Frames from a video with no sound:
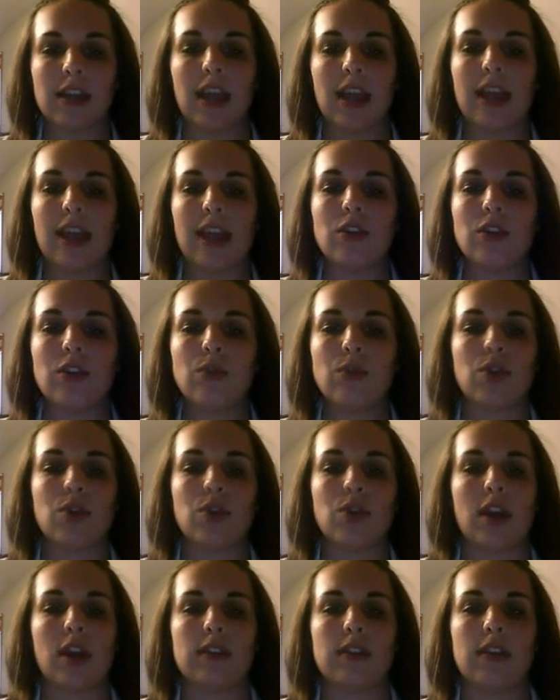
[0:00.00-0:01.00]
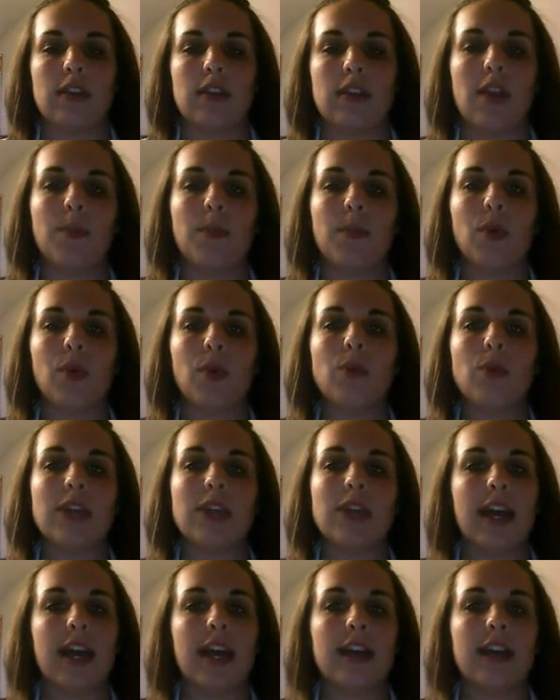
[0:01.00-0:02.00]
and neutrons. And a
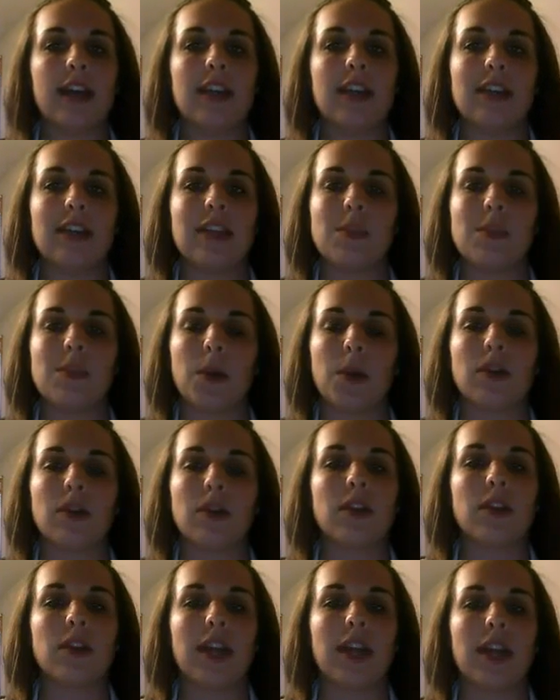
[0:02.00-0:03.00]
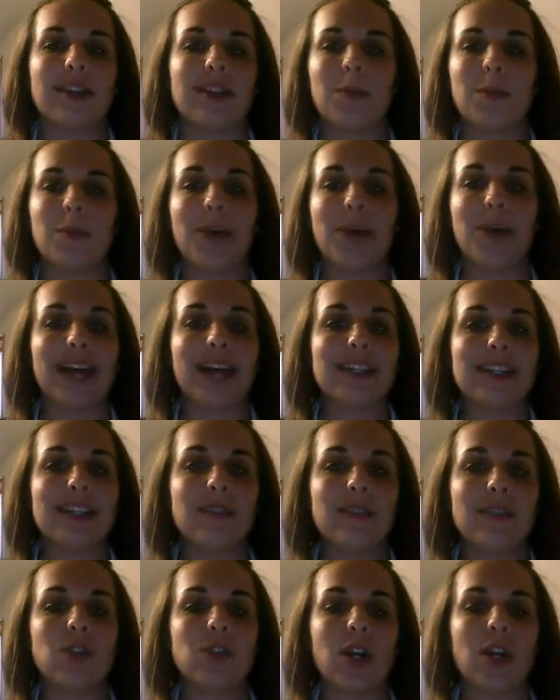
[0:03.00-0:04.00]
proton is a particle that has a
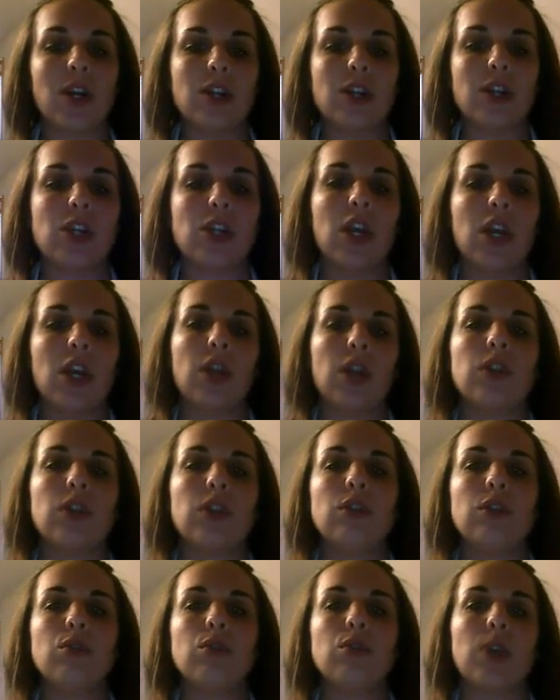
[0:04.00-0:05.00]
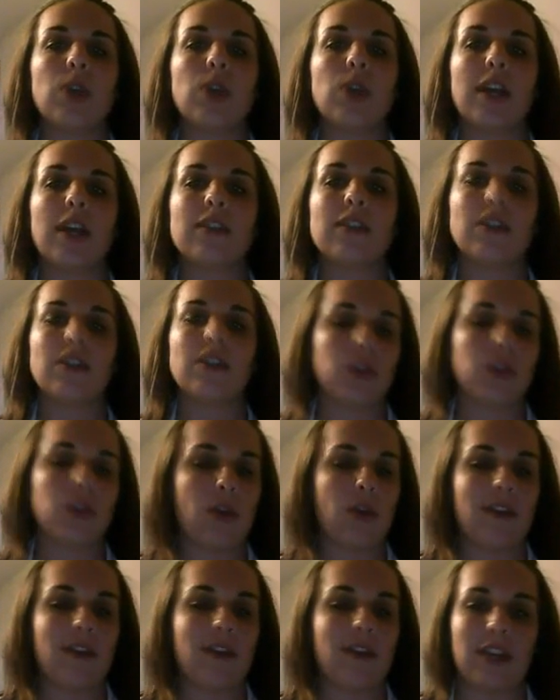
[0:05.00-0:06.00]
positive charge. Neutrons
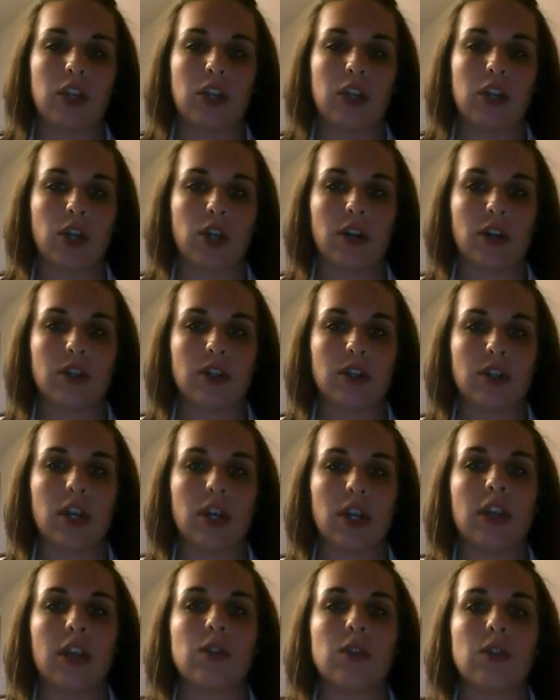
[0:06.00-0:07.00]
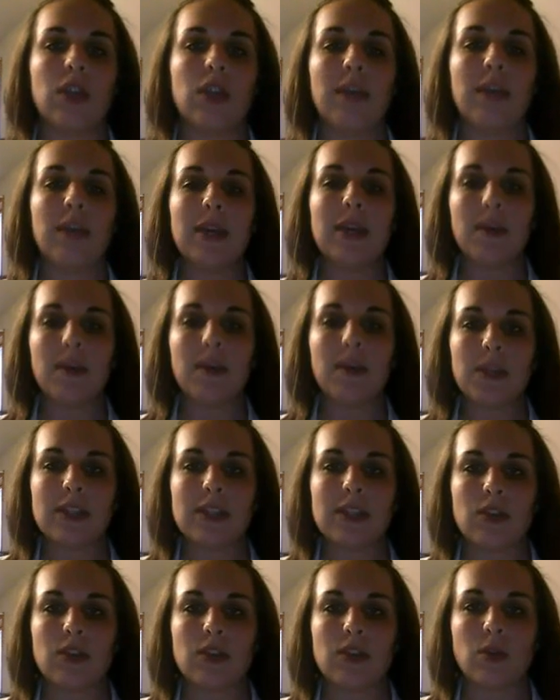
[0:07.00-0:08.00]
don't have any charge. So they make up the
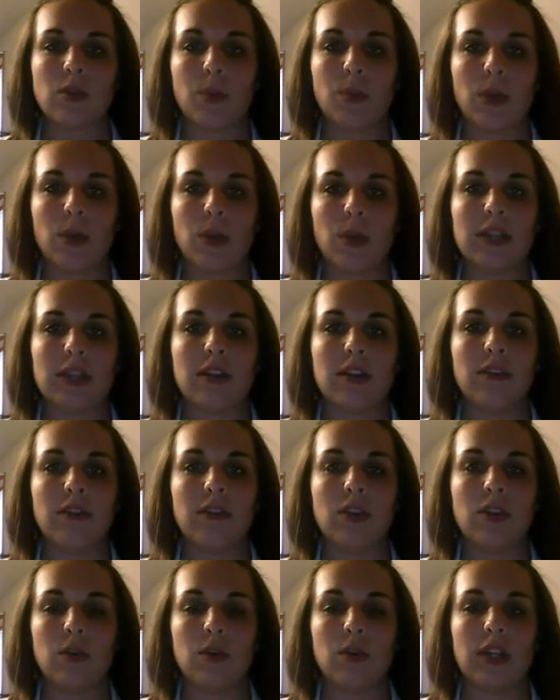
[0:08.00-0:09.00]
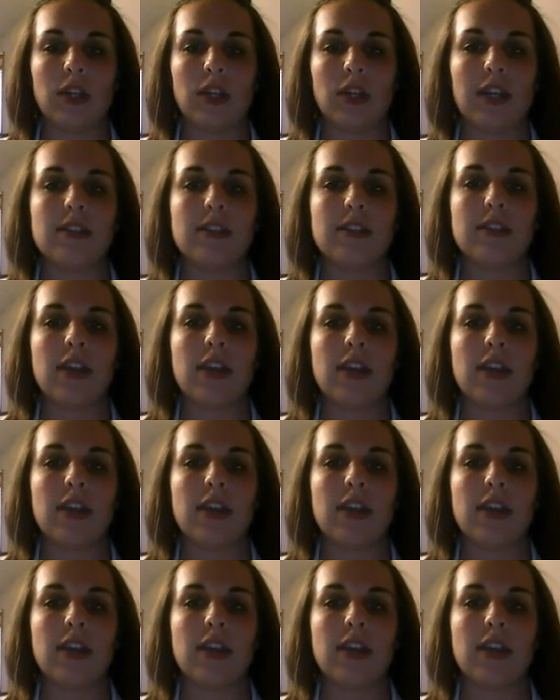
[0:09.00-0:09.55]
central point of the nucleus.